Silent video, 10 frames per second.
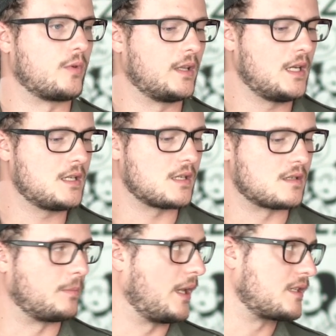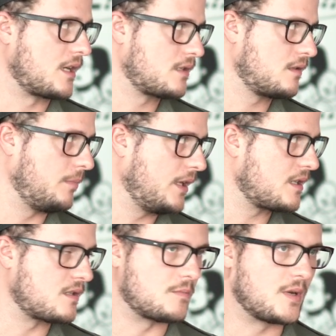released is a playtest.
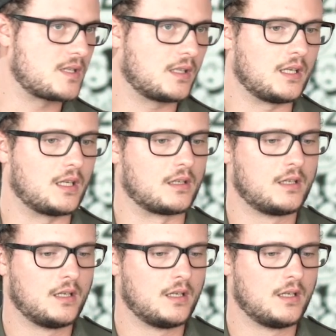Playtest is basically a